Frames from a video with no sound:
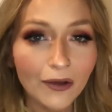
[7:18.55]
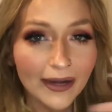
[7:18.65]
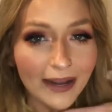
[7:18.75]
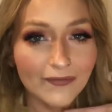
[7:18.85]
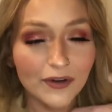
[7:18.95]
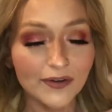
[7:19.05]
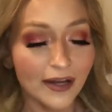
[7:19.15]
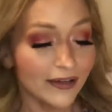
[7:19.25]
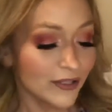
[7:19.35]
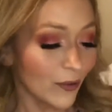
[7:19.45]
I have no doubt
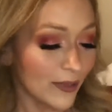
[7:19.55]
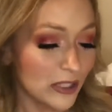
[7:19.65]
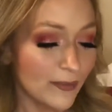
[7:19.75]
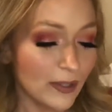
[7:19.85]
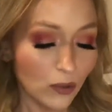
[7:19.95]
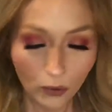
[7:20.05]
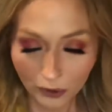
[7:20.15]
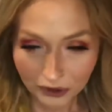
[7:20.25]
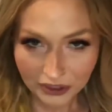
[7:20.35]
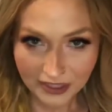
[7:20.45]
it's going to be
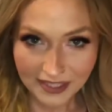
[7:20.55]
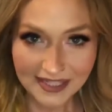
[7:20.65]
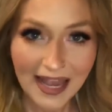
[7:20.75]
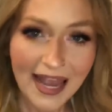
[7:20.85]
gorgeous.